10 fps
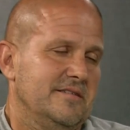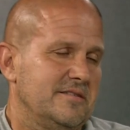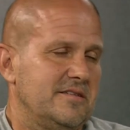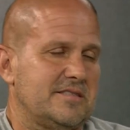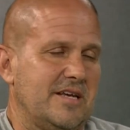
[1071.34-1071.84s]

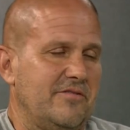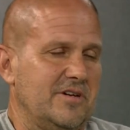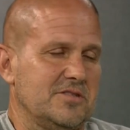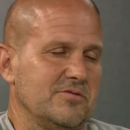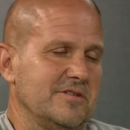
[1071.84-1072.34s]
just saving
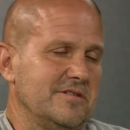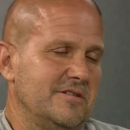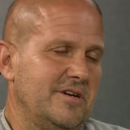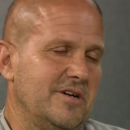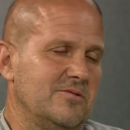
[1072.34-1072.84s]
history,
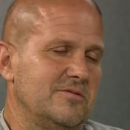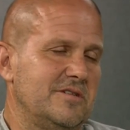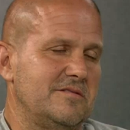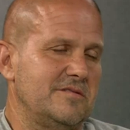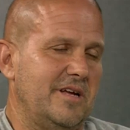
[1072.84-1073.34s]
you know,
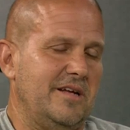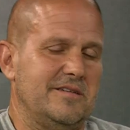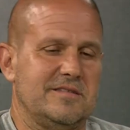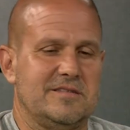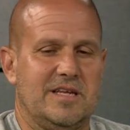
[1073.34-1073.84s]
and
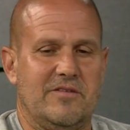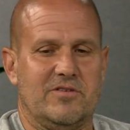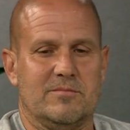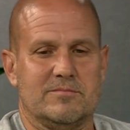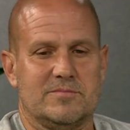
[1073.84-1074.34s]
and giving
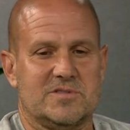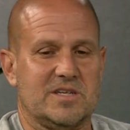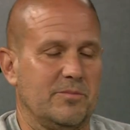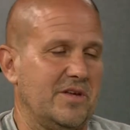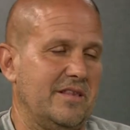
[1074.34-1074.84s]
them
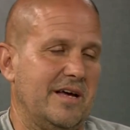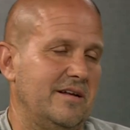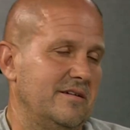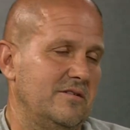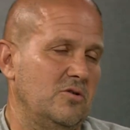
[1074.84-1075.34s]
something that
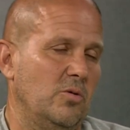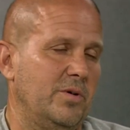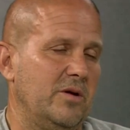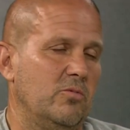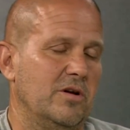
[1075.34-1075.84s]

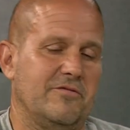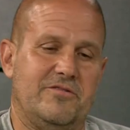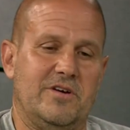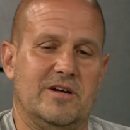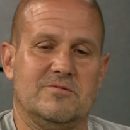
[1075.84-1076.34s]
nobody would have,
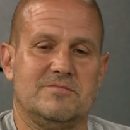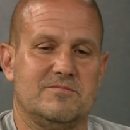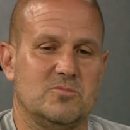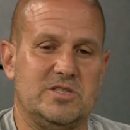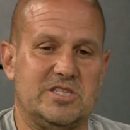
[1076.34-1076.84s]
you know,
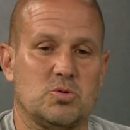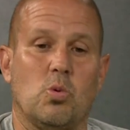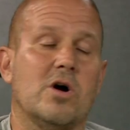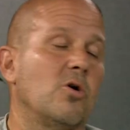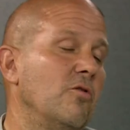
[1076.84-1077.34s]
we just
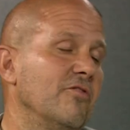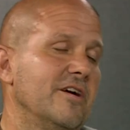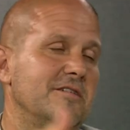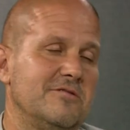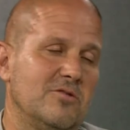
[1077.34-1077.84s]
walk over it.
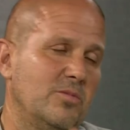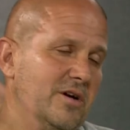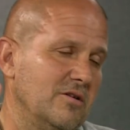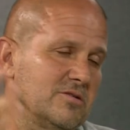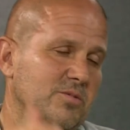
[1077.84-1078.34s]
Nobody
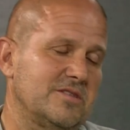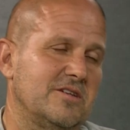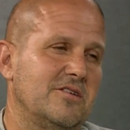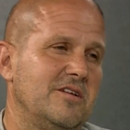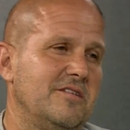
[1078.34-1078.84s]
knows what's
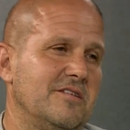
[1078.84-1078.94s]
underneath